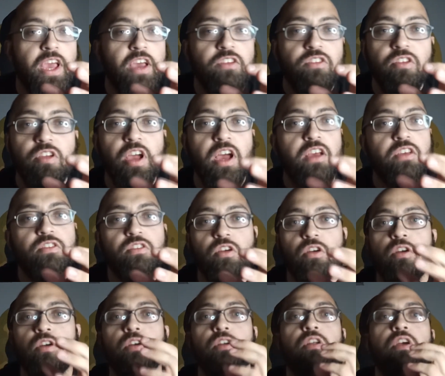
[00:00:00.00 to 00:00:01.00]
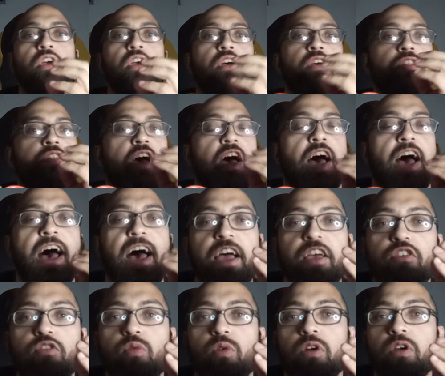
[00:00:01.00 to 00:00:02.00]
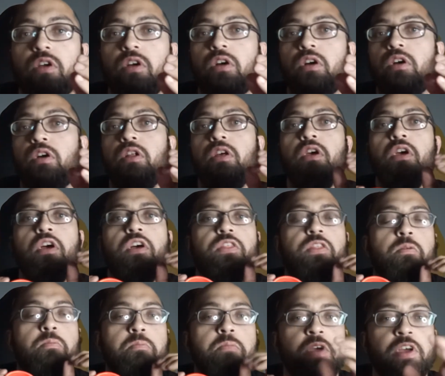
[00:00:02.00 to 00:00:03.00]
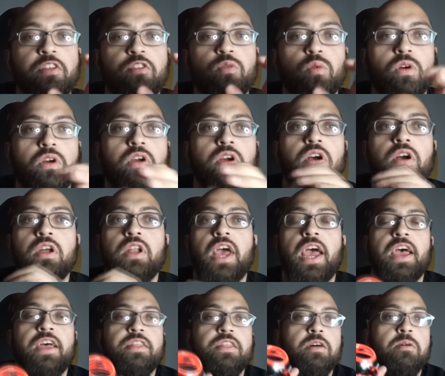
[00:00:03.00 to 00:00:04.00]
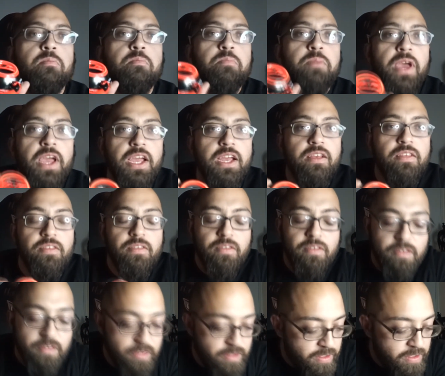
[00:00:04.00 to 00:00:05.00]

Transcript: As you guys heard, the highs were good, the mids were good, and the bass